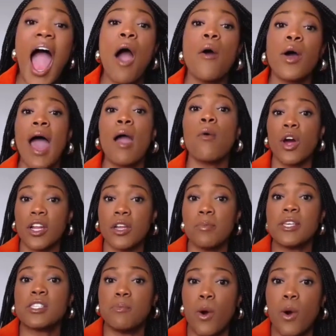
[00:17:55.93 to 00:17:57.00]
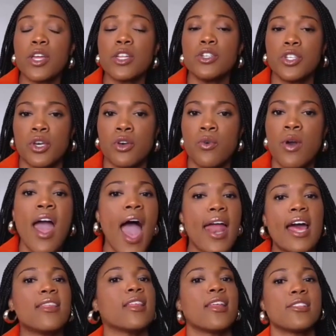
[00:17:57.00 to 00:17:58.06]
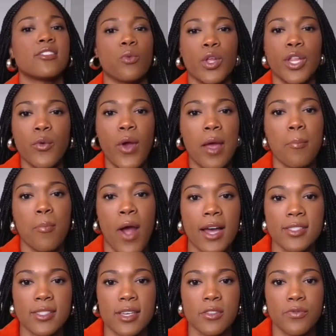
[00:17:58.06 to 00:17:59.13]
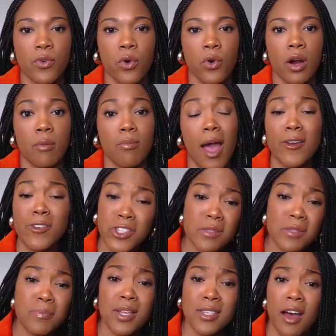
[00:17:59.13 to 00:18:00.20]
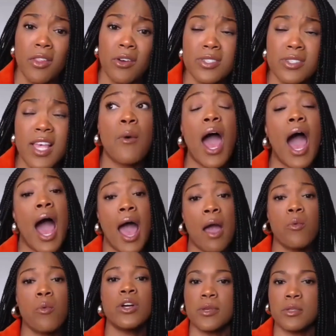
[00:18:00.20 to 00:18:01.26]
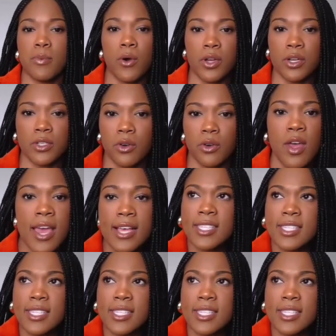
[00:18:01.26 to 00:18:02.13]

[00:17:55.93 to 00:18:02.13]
How would I want to be spoken to? And I think that's a really great practice for how you should speak to others. How would I want to be spoken to?